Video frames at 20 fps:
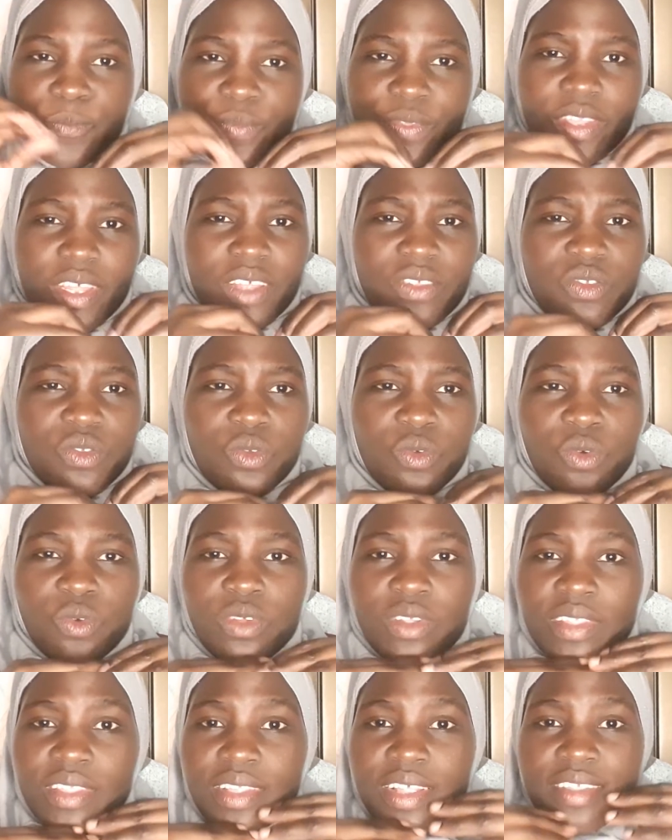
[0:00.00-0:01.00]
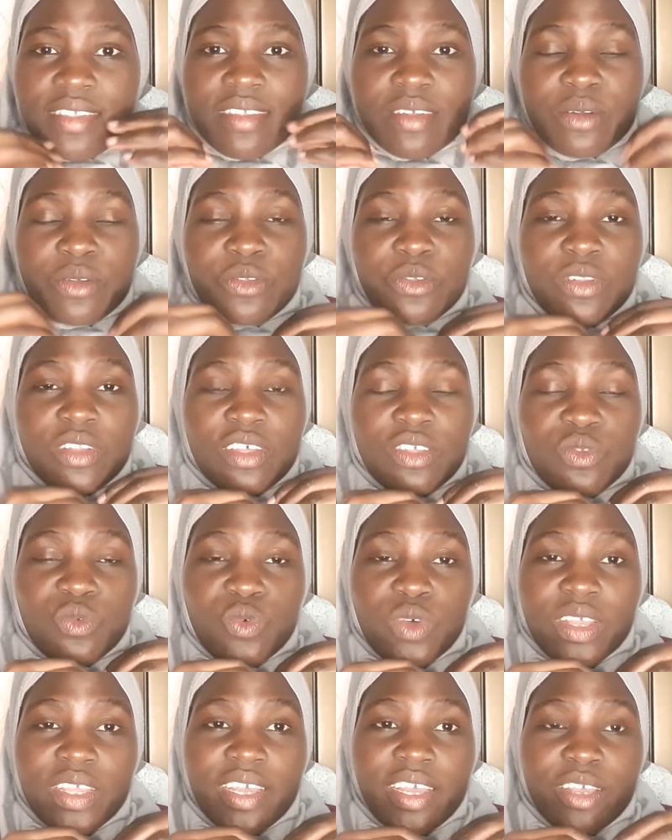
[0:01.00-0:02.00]
that's the reason as
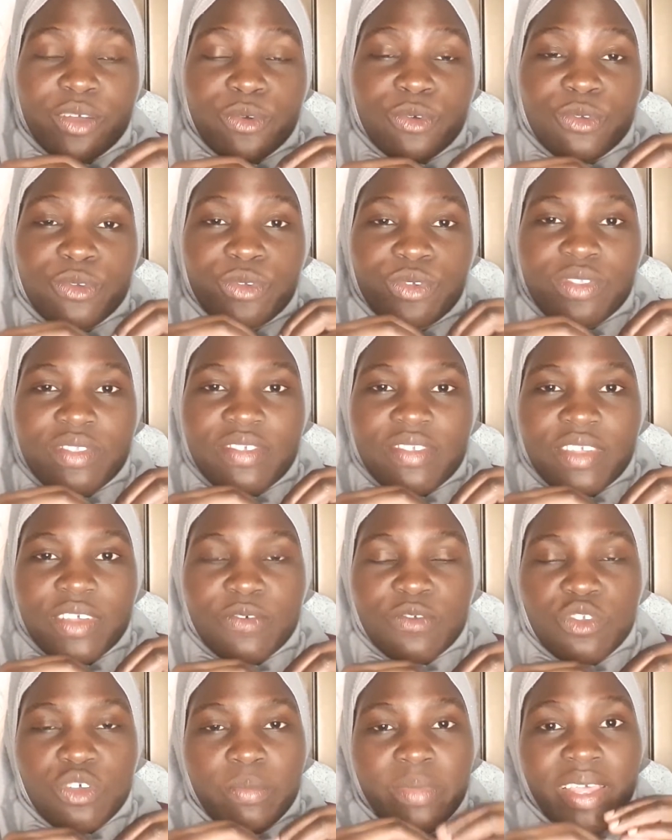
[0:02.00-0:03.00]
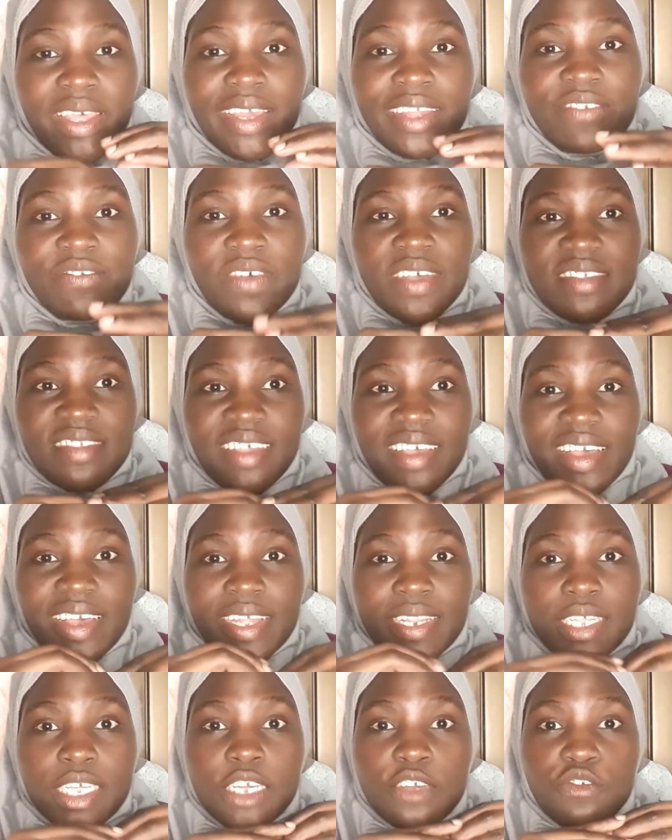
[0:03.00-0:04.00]
why I could not save. So my advice I
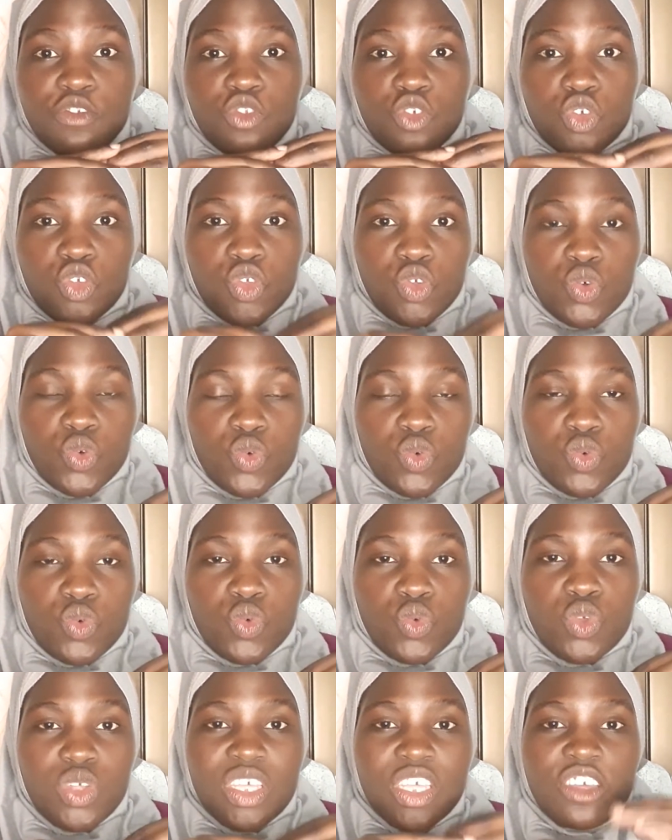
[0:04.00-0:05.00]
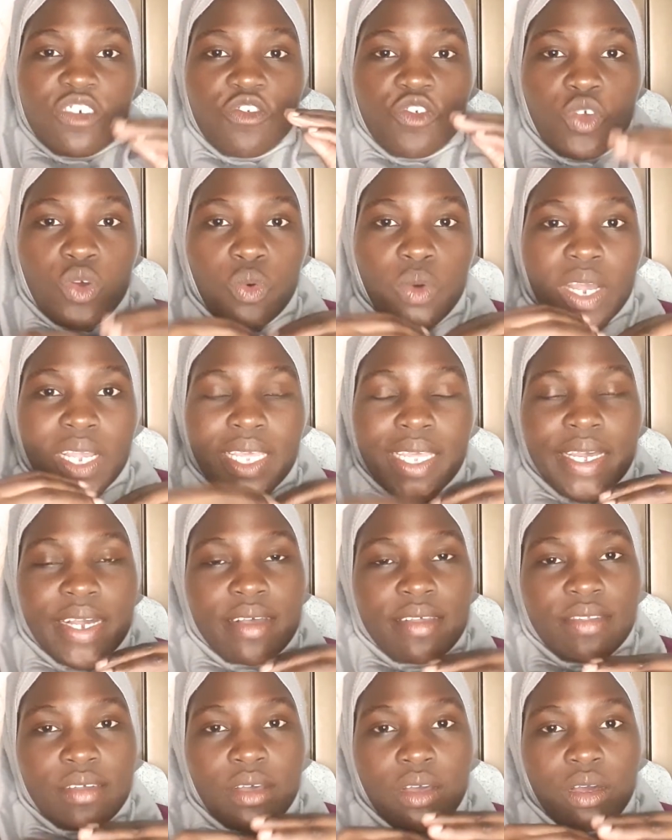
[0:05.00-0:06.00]
can give to you, if you're working
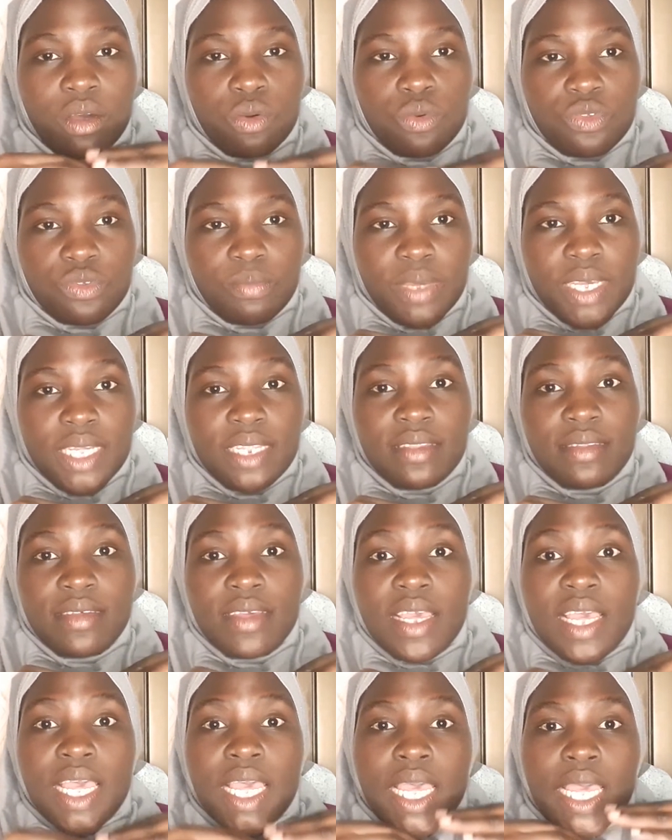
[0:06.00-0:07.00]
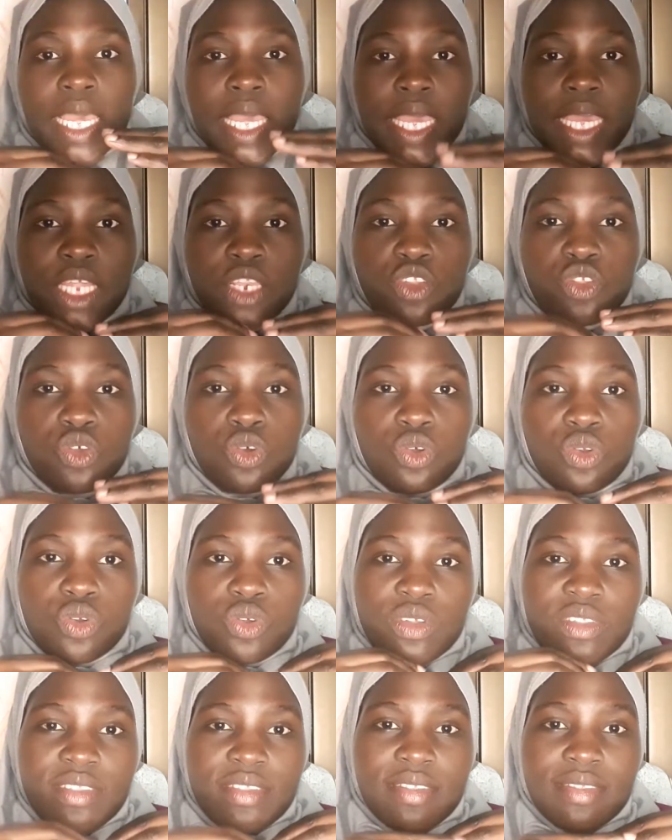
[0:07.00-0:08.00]
as a housemaid and you're
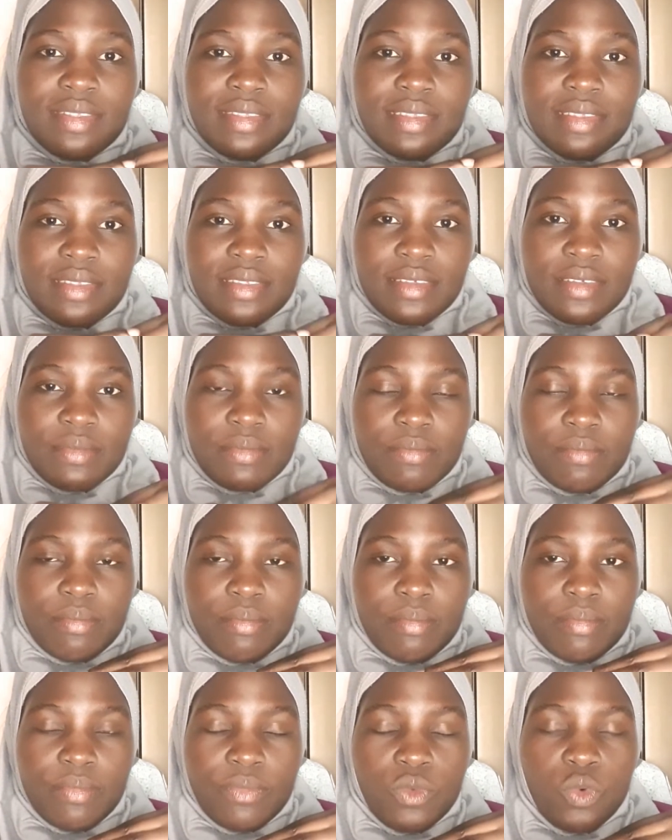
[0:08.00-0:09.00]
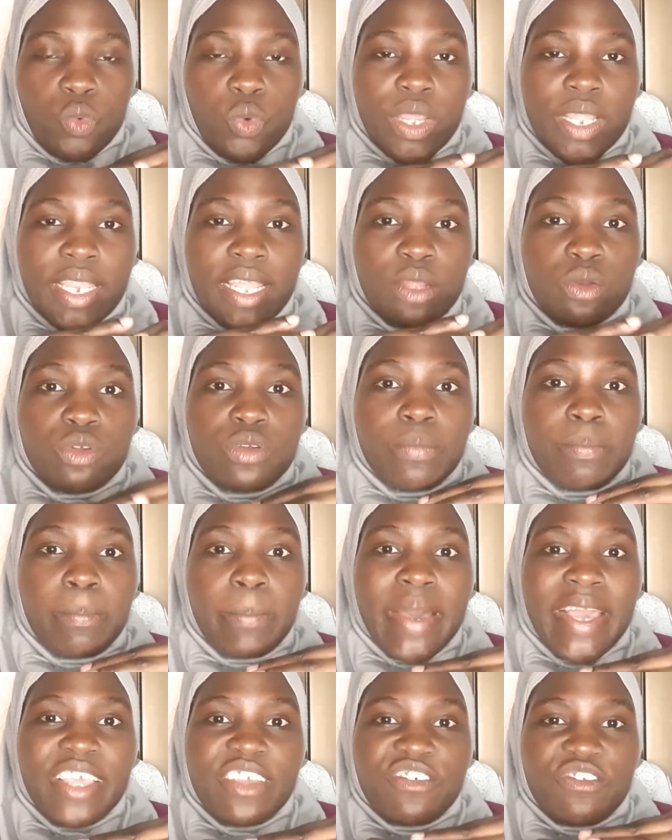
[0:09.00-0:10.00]
not, when they're not
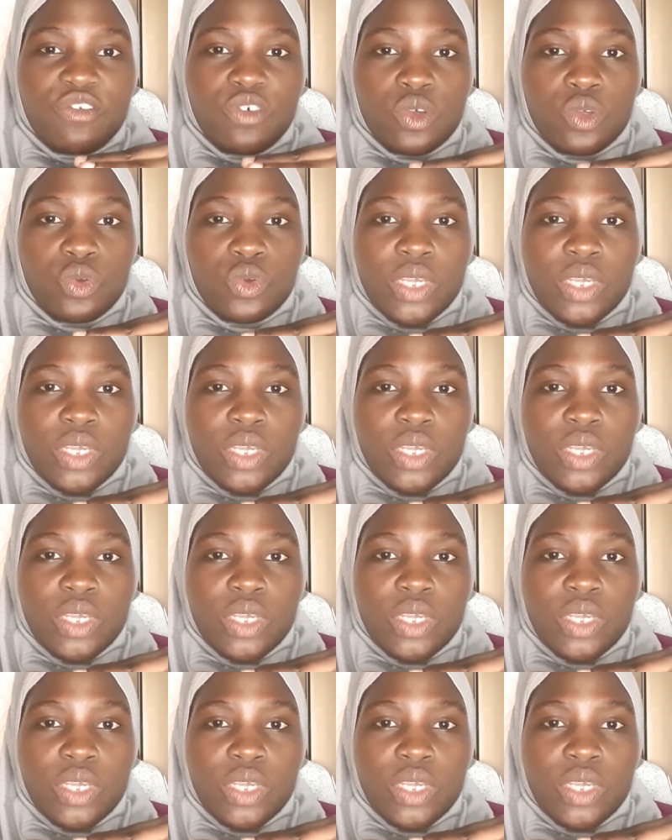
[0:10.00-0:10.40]
buying for you